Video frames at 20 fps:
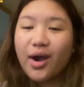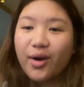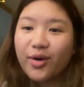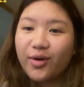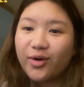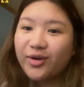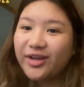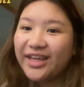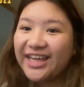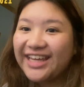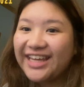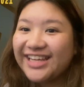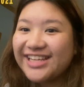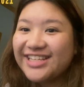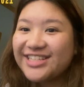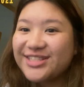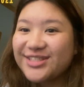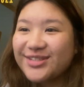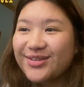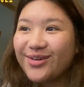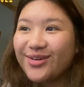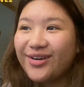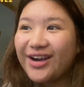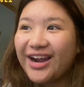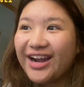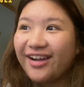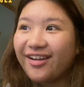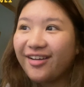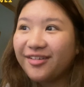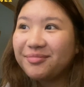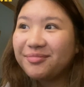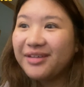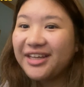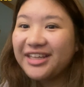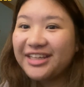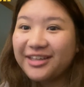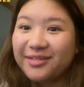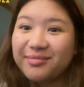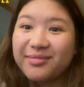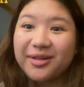Okay, so I got my
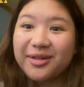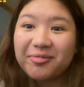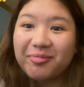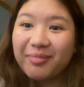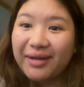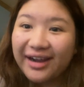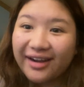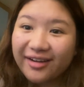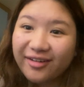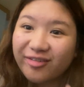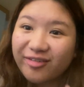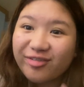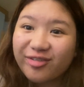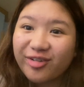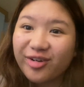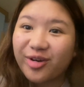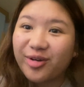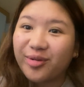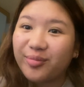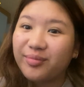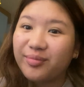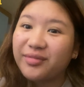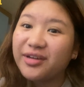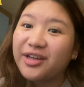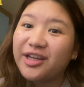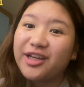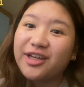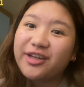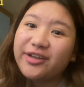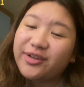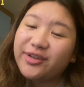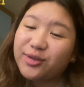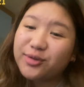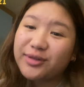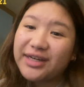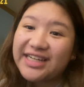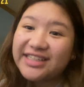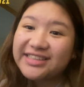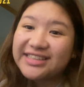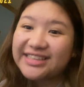email back from U
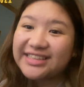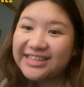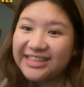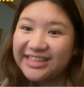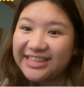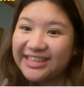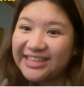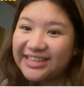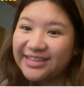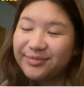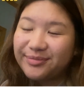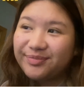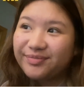S T.